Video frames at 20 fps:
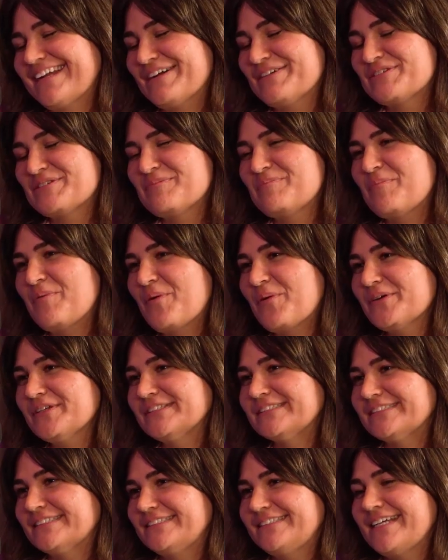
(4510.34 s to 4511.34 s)
And I went to
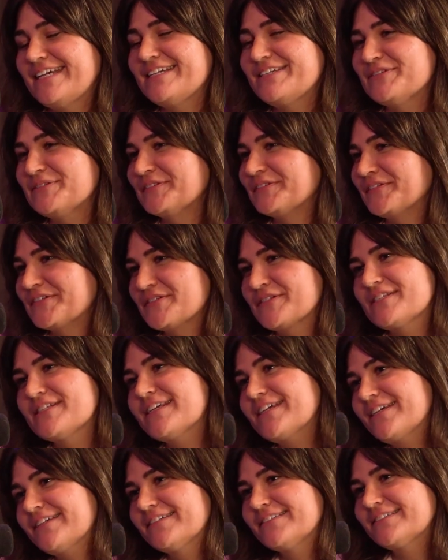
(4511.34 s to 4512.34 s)
Portland State
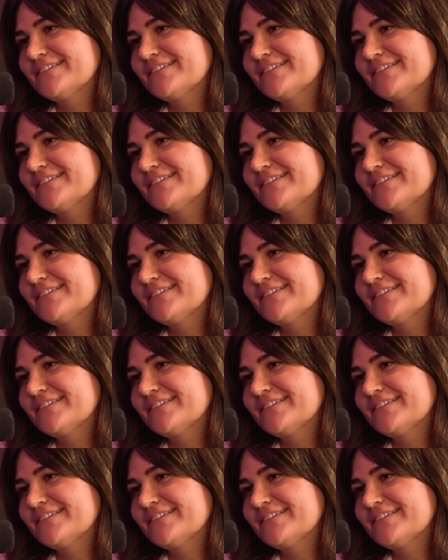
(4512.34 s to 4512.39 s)
University.